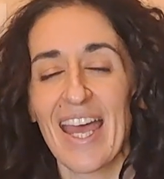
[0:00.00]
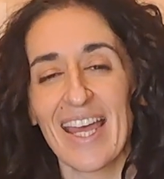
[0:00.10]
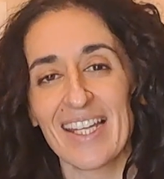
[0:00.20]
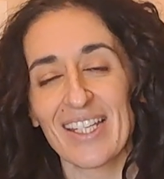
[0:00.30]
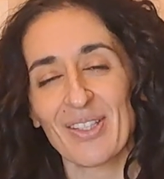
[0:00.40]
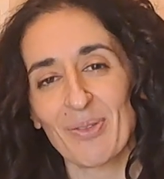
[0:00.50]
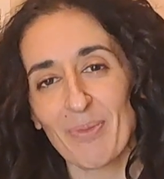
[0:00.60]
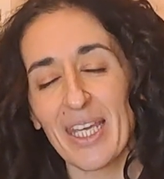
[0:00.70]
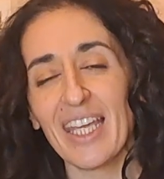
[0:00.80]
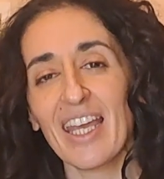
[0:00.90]
And to
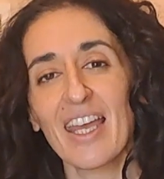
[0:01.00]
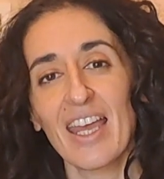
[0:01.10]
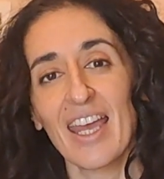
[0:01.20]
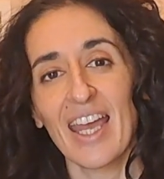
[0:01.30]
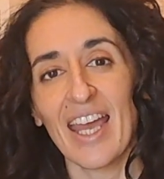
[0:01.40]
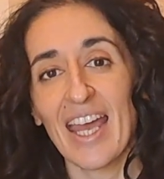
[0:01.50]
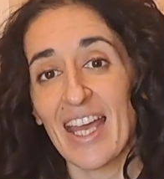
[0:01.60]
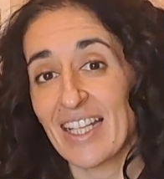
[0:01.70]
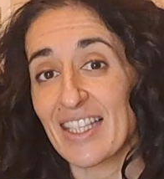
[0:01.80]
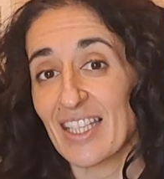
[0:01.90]
me, yeah,
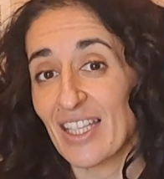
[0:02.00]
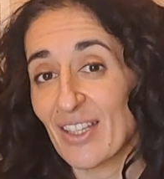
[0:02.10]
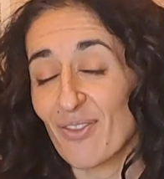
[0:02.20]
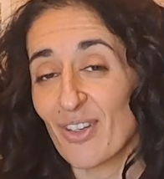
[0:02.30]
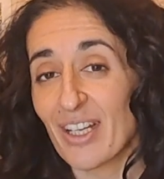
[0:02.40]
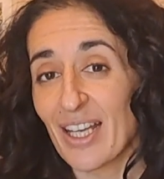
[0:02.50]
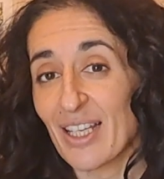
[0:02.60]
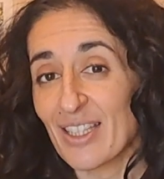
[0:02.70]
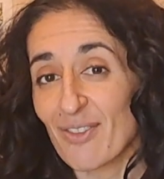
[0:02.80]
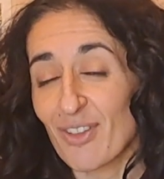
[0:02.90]
it's a
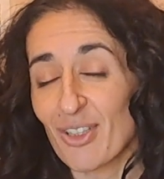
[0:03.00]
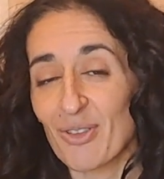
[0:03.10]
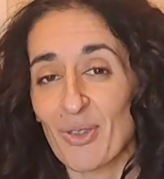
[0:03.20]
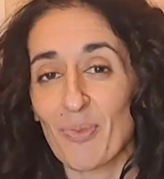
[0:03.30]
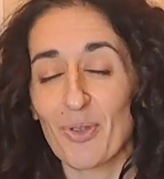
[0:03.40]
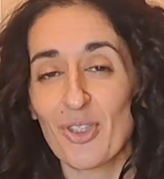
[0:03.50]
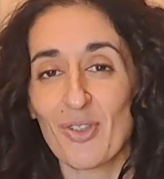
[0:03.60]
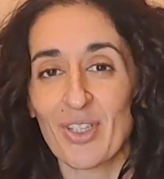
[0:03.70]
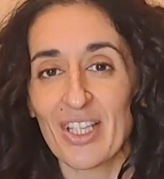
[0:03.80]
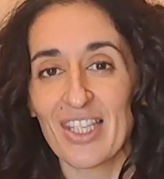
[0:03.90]
very good
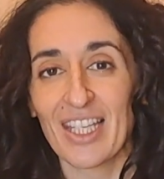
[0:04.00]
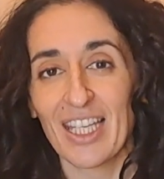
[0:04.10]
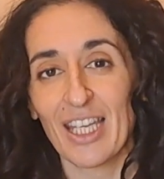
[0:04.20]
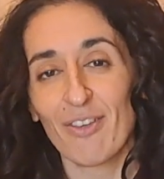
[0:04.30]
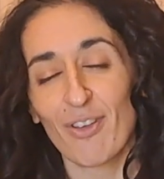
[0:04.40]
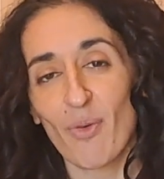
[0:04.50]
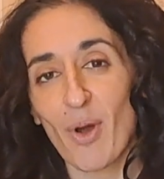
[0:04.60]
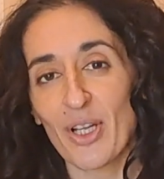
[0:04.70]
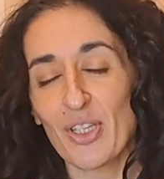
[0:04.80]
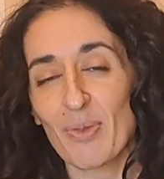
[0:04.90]
opportunity if I
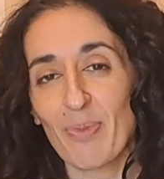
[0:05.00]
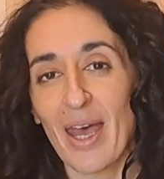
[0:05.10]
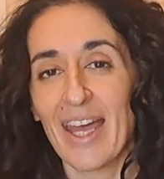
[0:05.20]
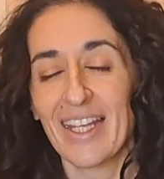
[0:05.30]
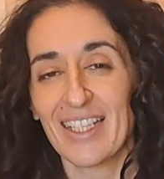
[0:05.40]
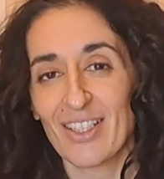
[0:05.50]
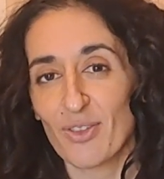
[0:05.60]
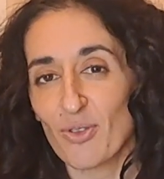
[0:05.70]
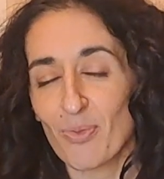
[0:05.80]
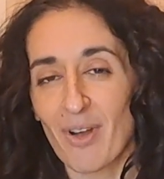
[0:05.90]
want to paint
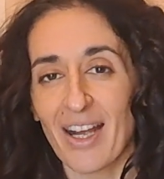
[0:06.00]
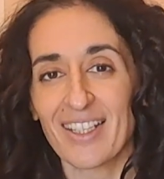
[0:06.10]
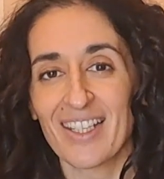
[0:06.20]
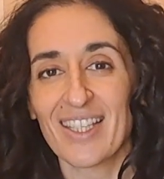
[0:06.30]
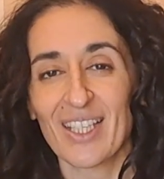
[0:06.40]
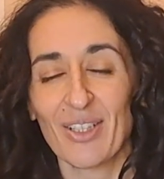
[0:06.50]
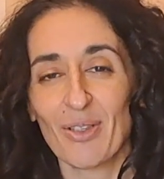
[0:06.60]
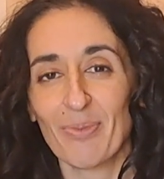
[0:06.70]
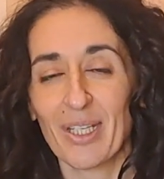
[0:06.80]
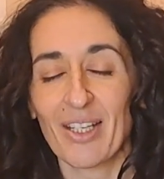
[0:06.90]
and to practice a
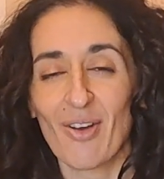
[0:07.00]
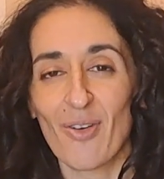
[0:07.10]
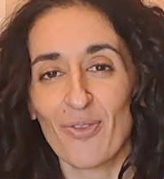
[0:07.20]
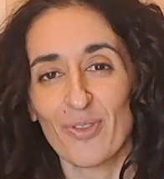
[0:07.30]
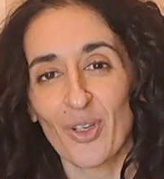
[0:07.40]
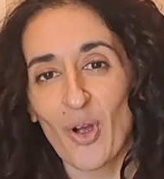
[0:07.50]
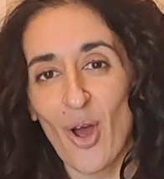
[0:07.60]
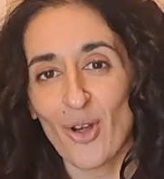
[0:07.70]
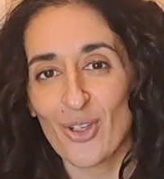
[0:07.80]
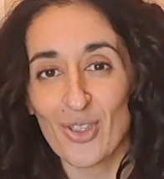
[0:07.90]
little bit of the
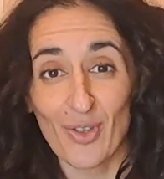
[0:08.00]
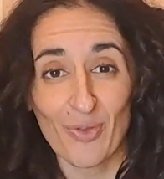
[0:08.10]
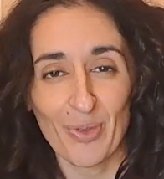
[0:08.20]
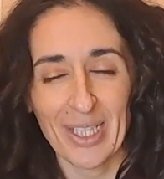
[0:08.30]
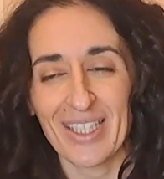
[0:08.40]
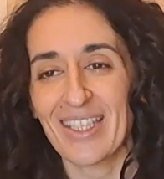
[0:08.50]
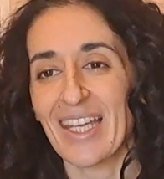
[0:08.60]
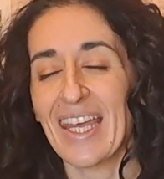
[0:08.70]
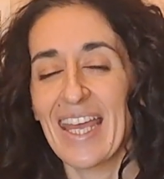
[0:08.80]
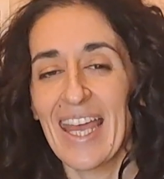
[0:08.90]
colors of winter.